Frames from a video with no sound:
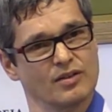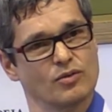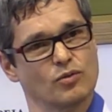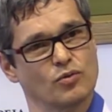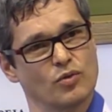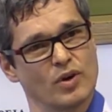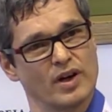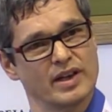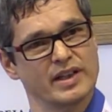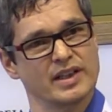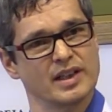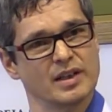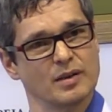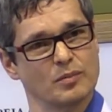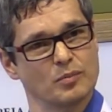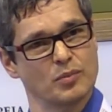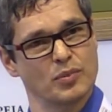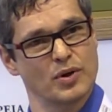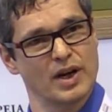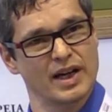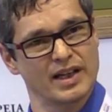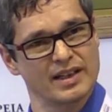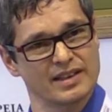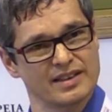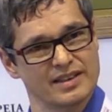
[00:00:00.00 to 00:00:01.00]
running
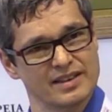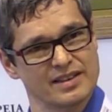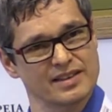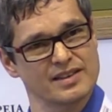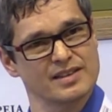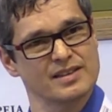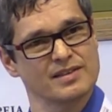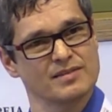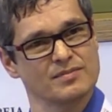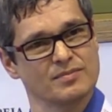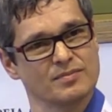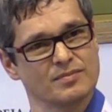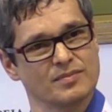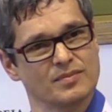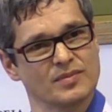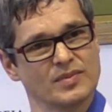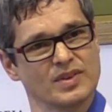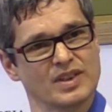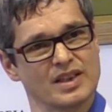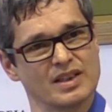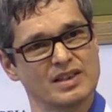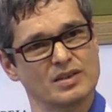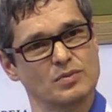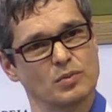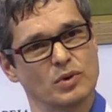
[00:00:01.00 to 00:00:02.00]
practice.
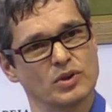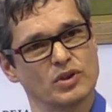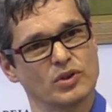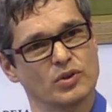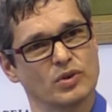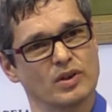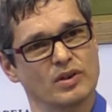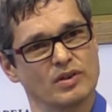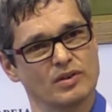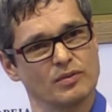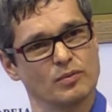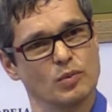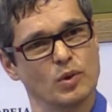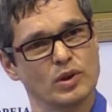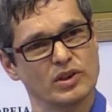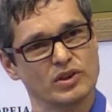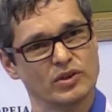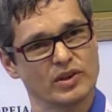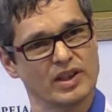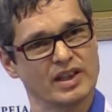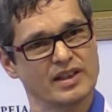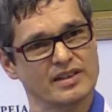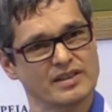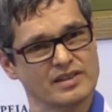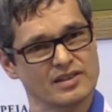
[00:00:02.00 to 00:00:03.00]
That's what you
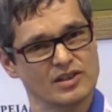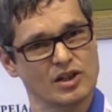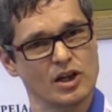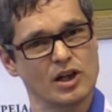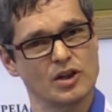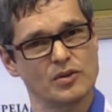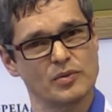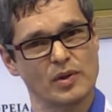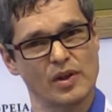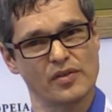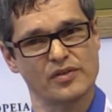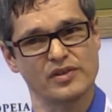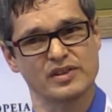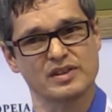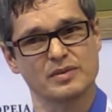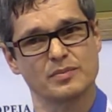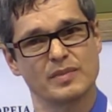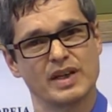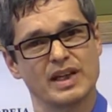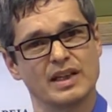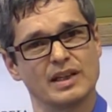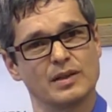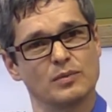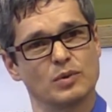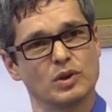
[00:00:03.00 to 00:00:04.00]
get started with, is
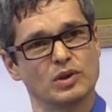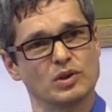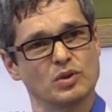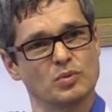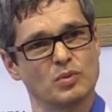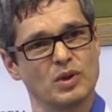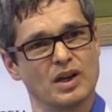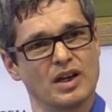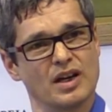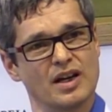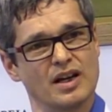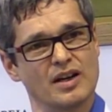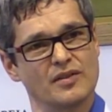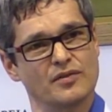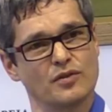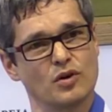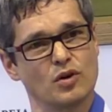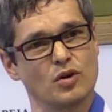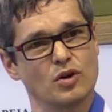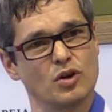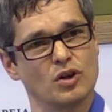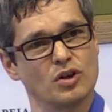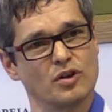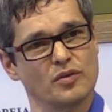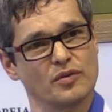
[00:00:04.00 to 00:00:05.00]
mainly what you will have
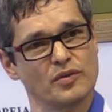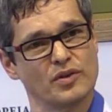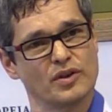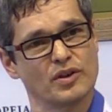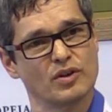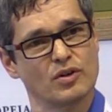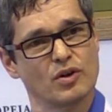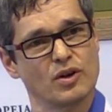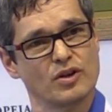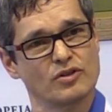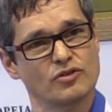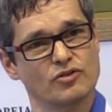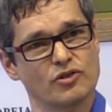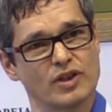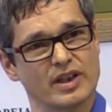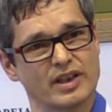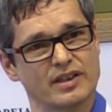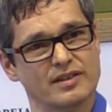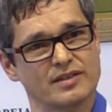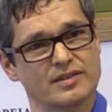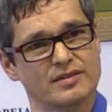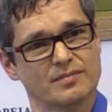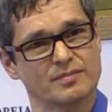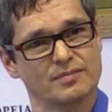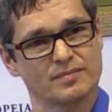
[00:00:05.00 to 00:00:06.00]
all over the
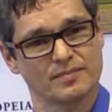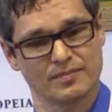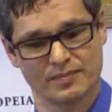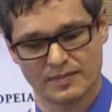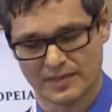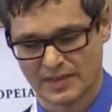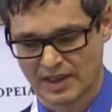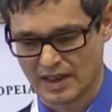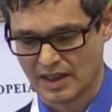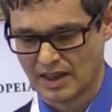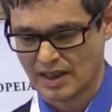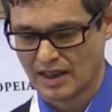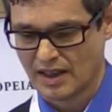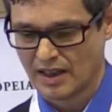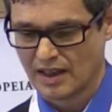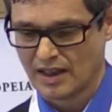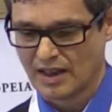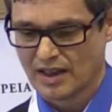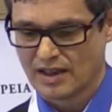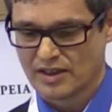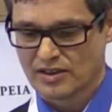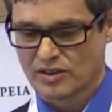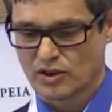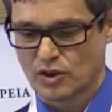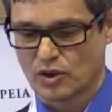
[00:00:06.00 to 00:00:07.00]
contract.
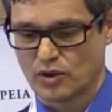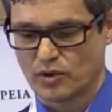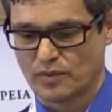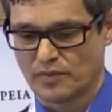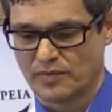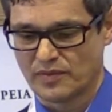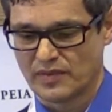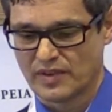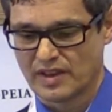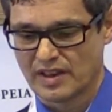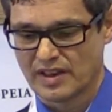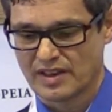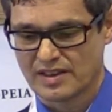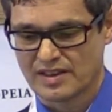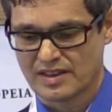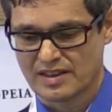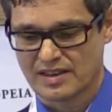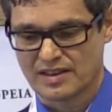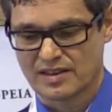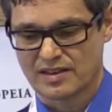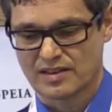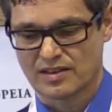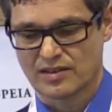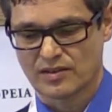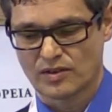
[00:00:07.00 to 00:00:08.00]
So
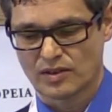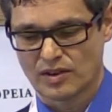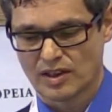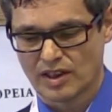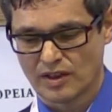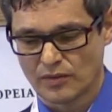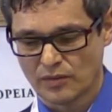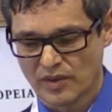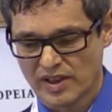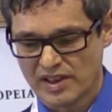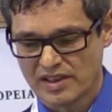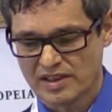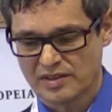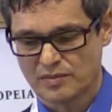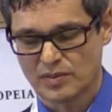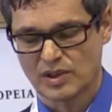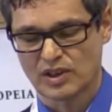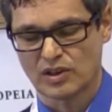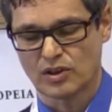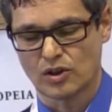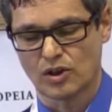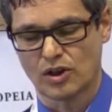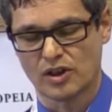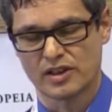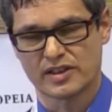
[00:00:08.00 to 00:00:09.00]
that's
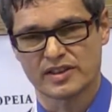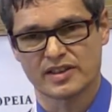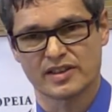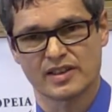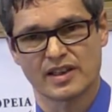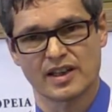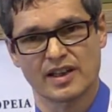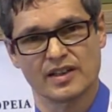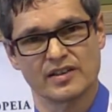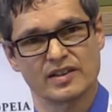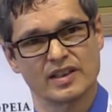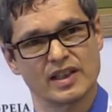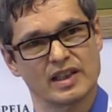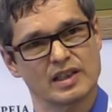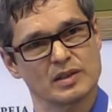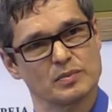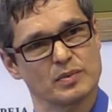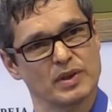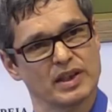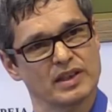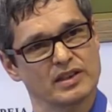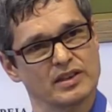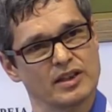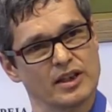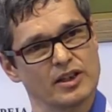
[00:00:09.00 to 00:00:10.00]
investment cost and
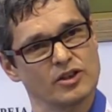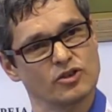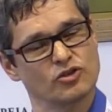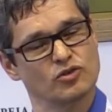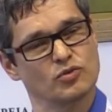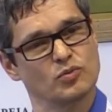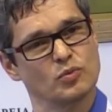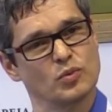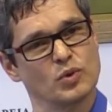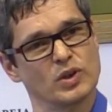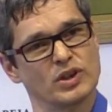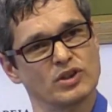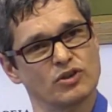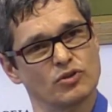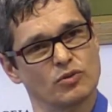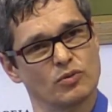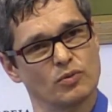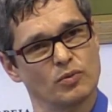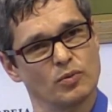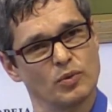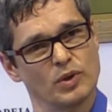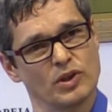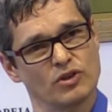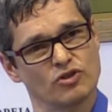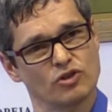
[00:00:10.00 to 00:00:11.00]
expectation,
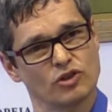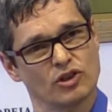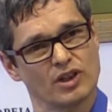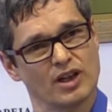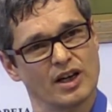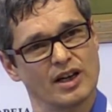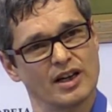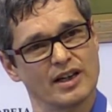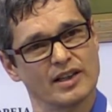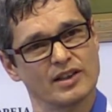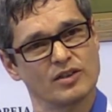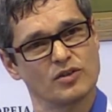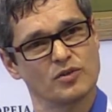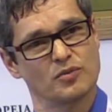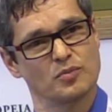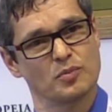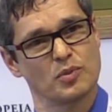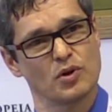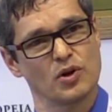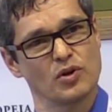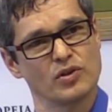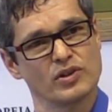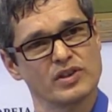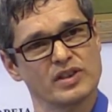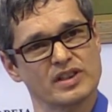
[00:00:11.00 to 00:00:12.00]
which kind of
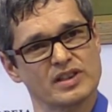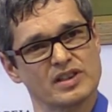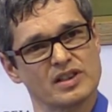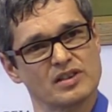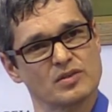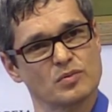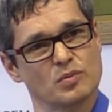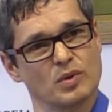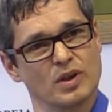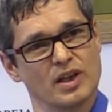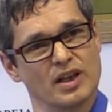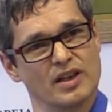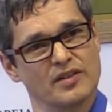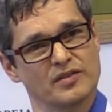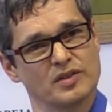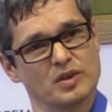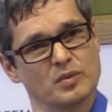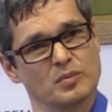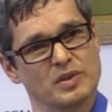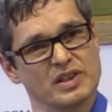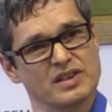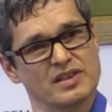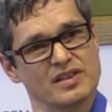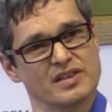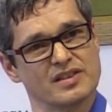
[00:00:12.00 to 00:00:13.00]
processes will have to
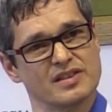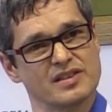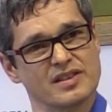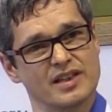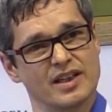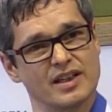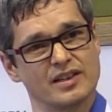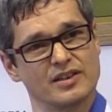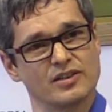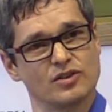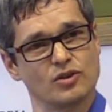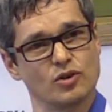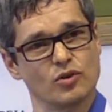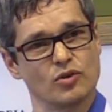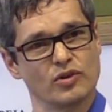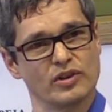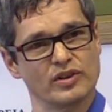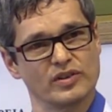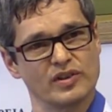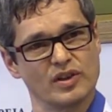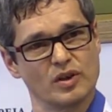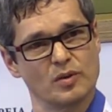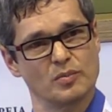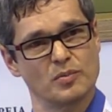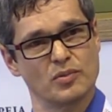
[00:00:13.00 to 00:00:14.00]
be sustained during
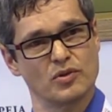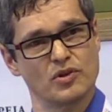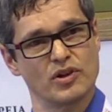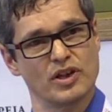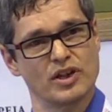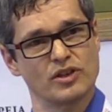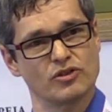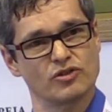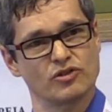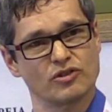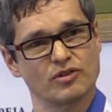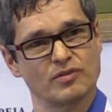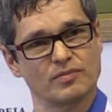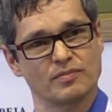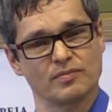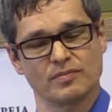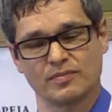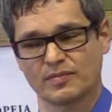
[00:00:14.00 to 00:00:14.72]
the operation.